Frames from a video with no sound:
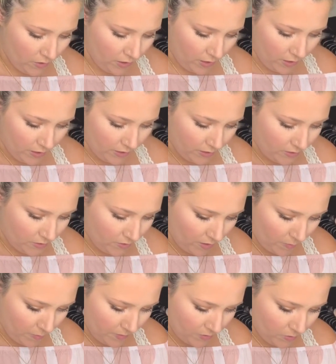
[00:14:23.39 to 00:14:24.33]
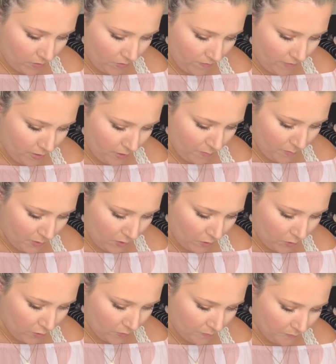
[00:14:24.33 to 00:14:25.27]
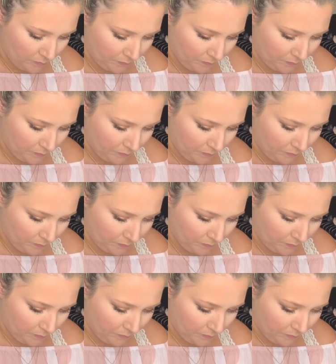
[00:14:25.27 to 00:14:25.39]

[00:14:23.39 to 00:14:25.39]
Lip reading: I like to grab it sort of in the middle,